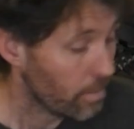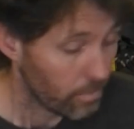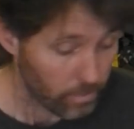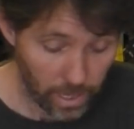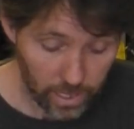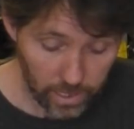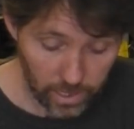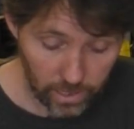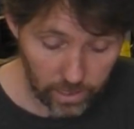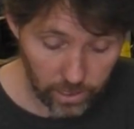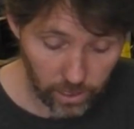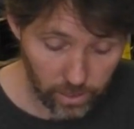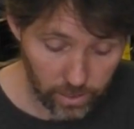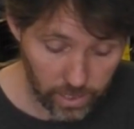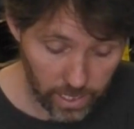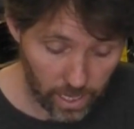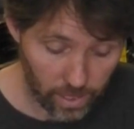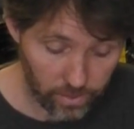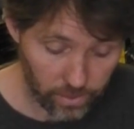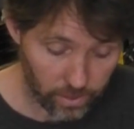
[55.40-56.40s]
But it
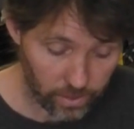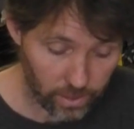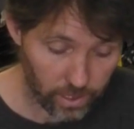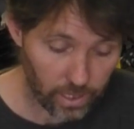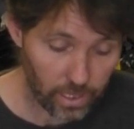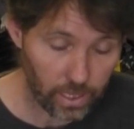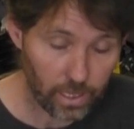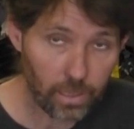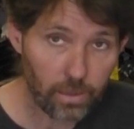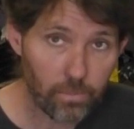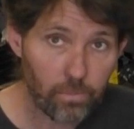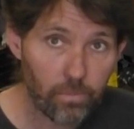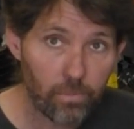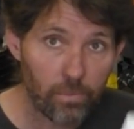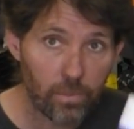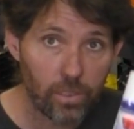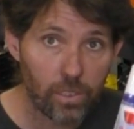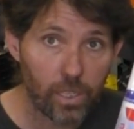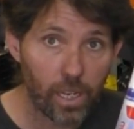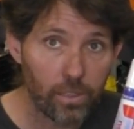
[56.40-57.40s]
turned out that the
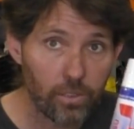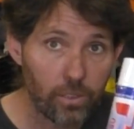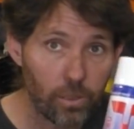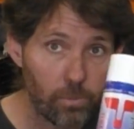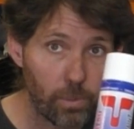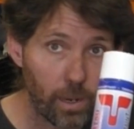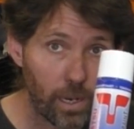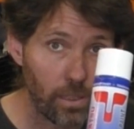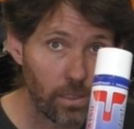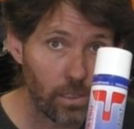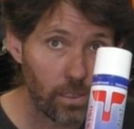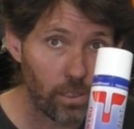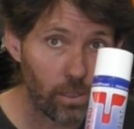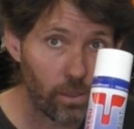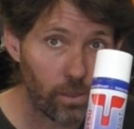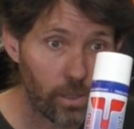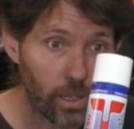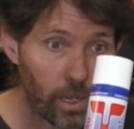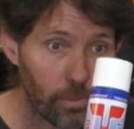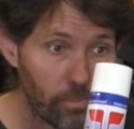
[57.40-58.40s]
Tatsu paint that
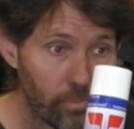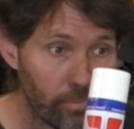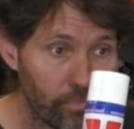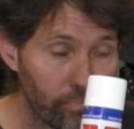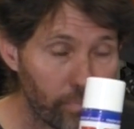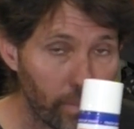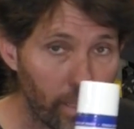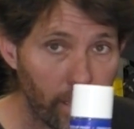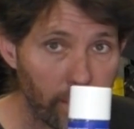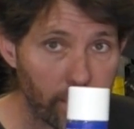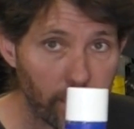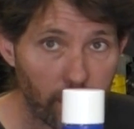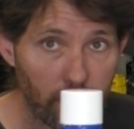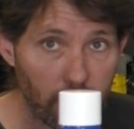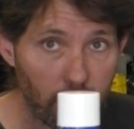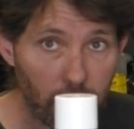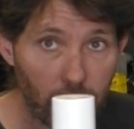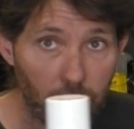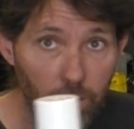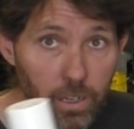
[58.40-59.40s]
turned up is
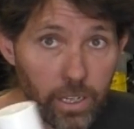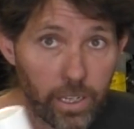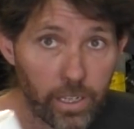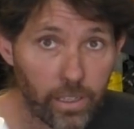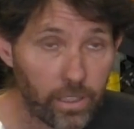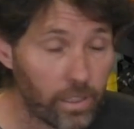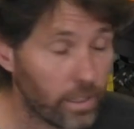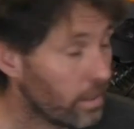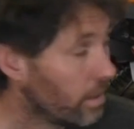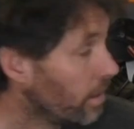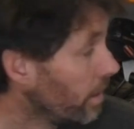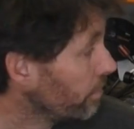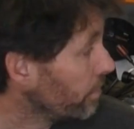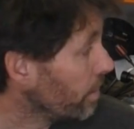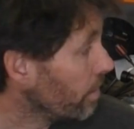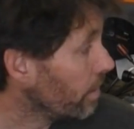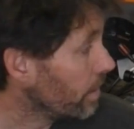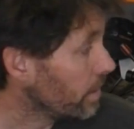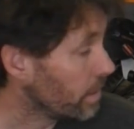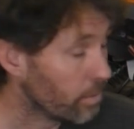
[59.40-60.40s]
actually green. I have
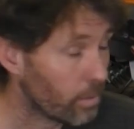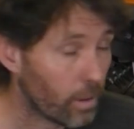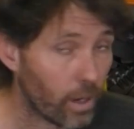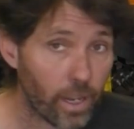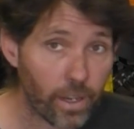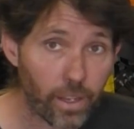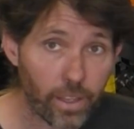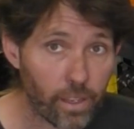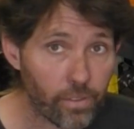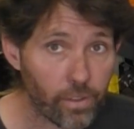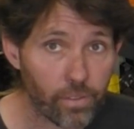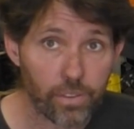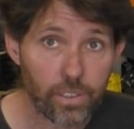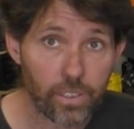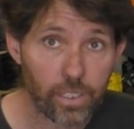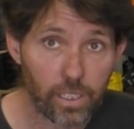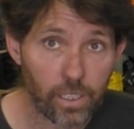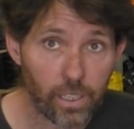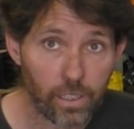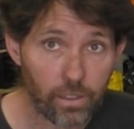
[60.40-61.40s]
no idea why. I don't think I've ever
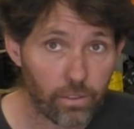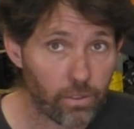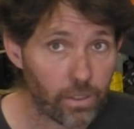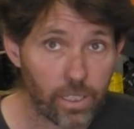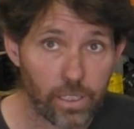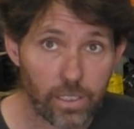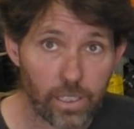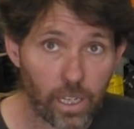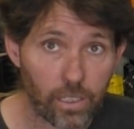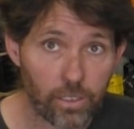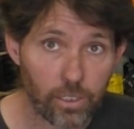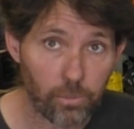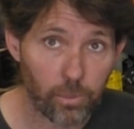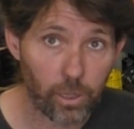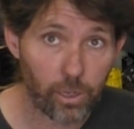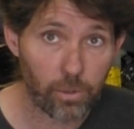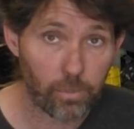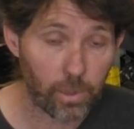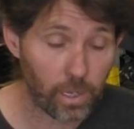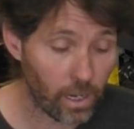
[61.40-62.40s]
seen a green Tatsu
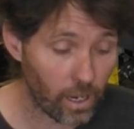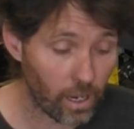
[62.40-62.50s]
motor in my